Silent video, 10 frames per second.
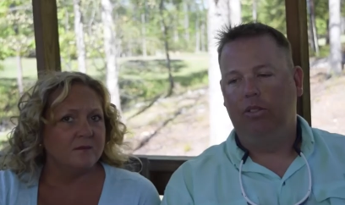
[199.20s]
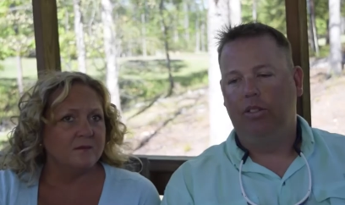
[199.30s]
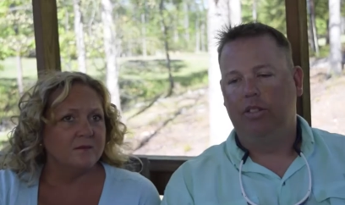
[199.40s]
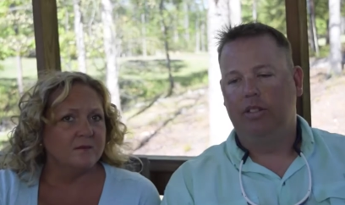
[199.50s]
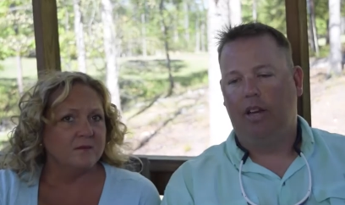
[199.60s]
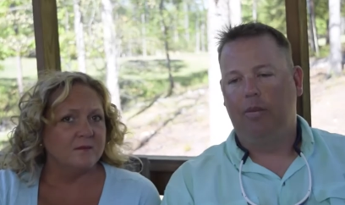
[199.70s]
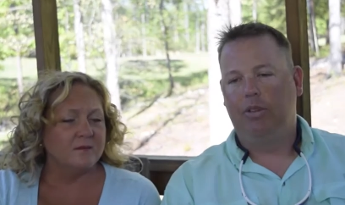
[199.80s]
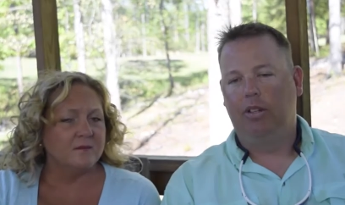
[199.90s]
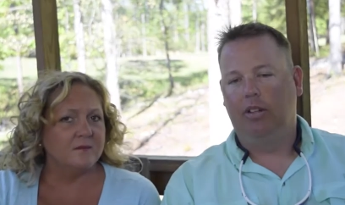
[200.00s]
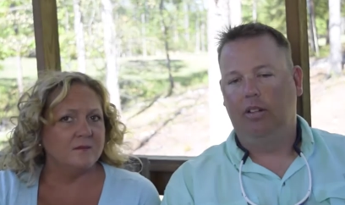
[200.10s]
Speaker 1: was a good
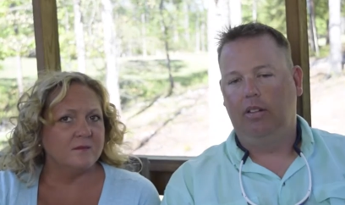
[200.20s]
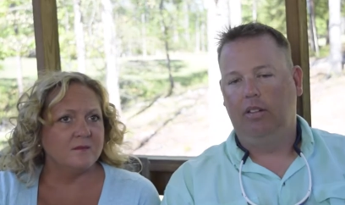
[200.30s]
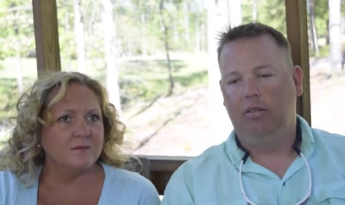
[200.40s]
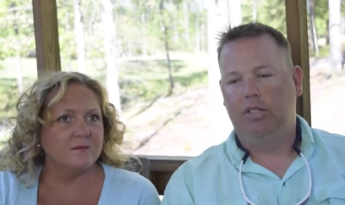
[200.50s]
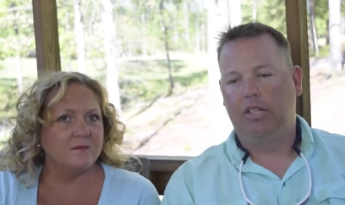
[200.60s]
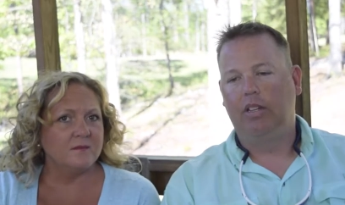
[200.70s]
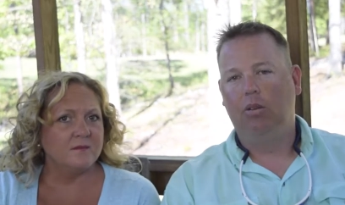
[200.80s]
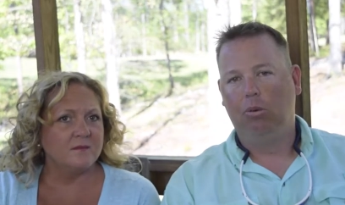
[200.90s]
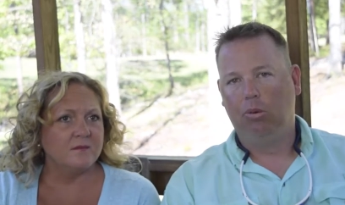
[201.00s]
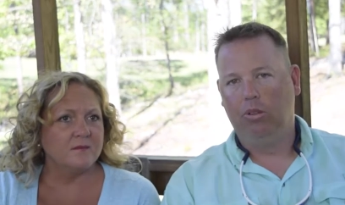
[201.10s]
time to stay
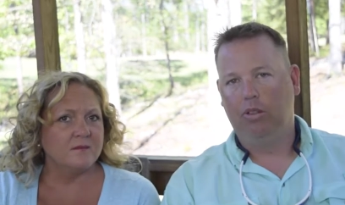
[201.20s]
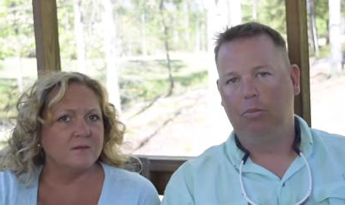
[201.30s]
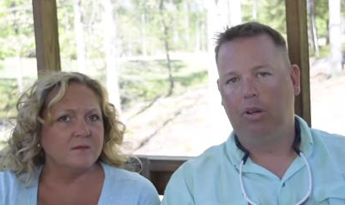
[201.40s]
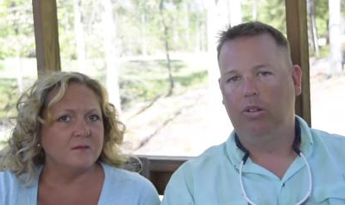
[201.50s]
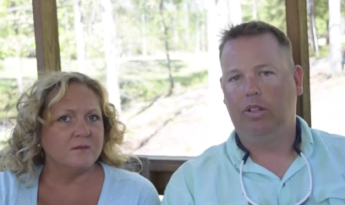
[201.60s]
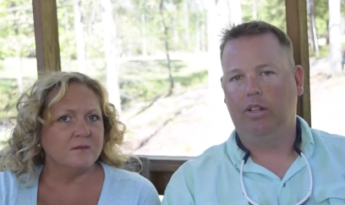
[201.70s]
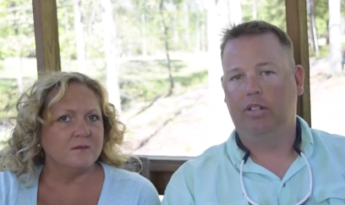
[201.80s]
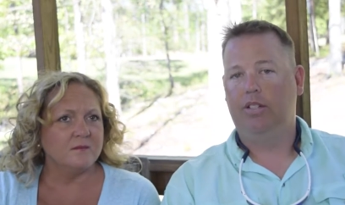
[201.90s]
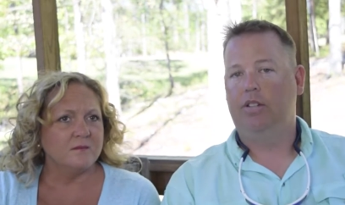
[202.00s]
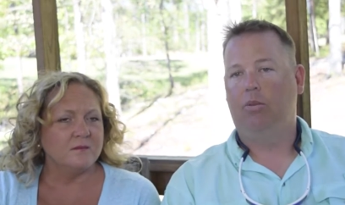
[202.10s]
cool on the boat. The air
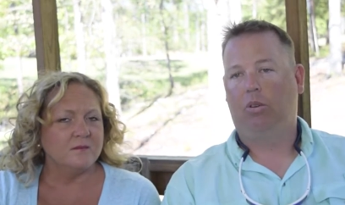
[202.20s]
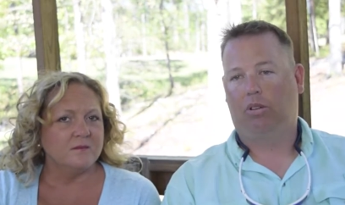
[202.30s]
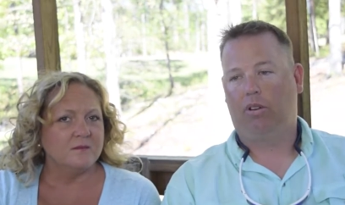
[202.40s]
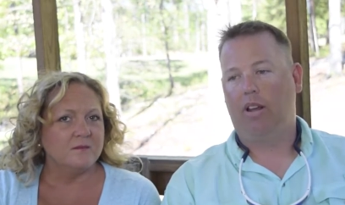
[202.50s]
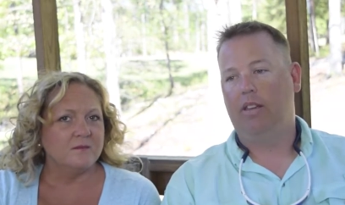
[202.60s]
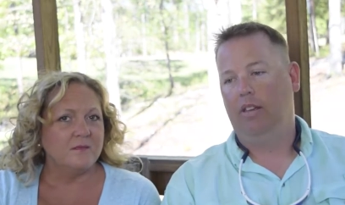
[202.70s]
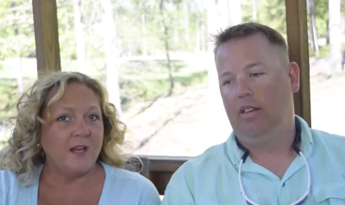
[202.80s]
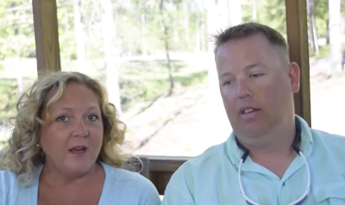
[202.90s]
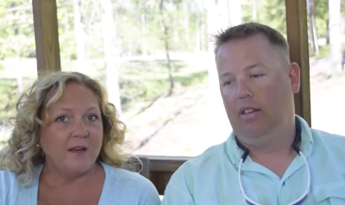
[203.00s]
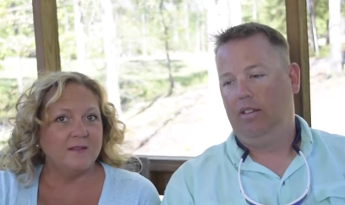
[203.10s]
conditioning worked great.
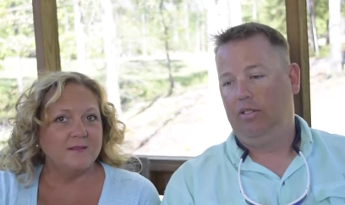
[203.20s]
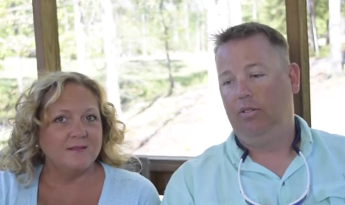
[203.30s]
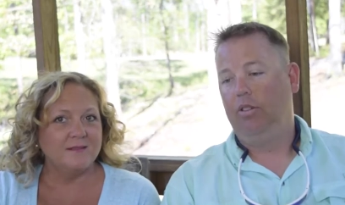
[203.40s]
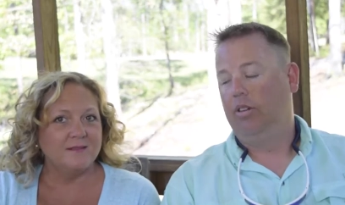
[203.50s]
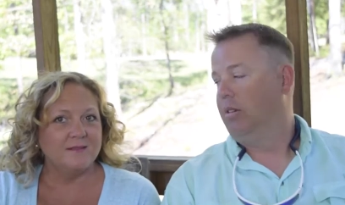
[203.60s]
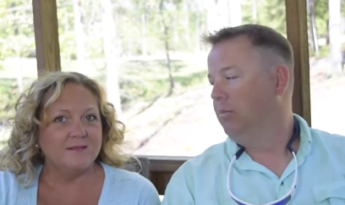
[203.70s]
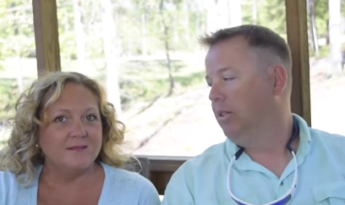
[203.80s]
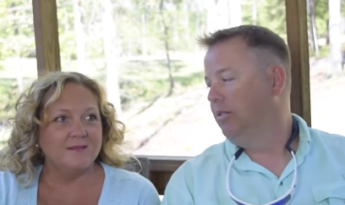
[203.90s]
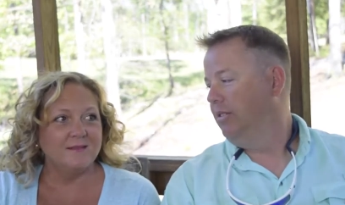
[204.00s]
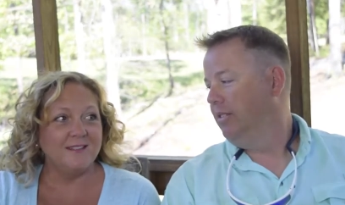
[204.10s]
Yeah. Too good
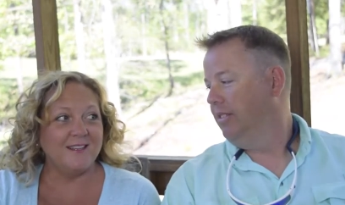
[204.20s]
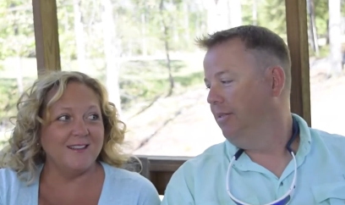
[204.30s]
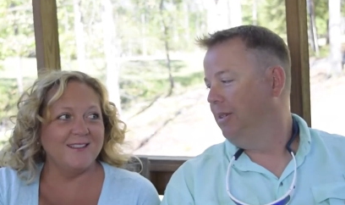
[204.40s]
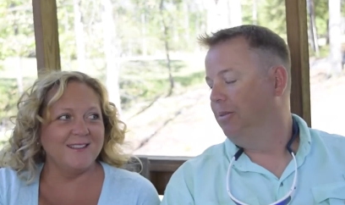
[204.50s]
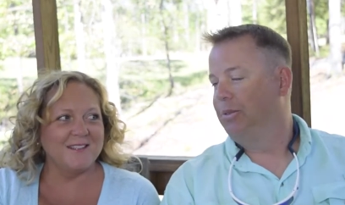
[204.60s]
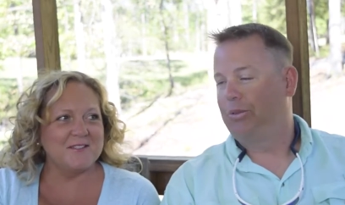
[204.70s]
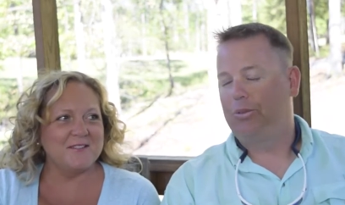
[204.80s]
almost. Yeah. I mean, it was,